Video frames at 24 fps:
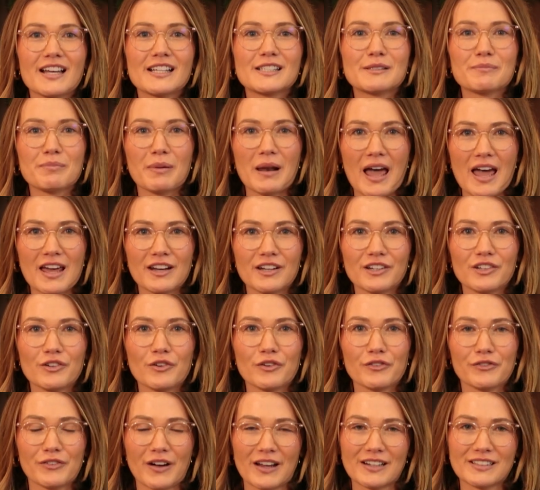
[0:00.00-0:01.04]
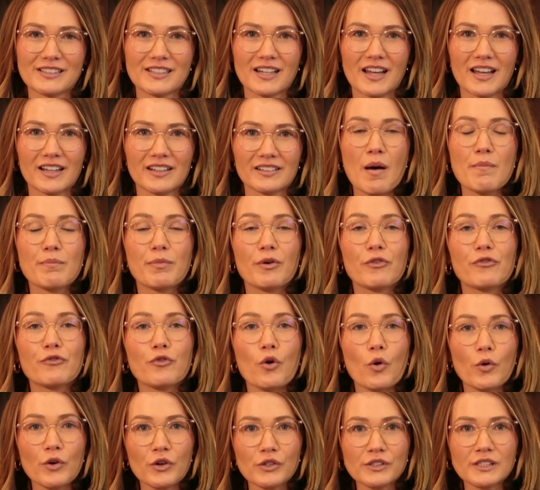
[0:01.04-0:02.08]
is plan your funding.
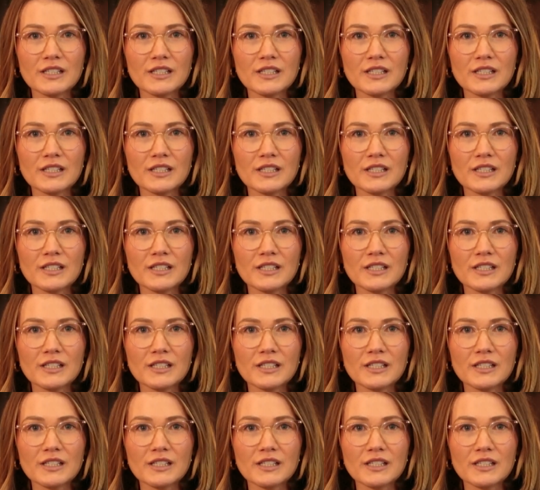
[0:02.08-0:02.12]
Before your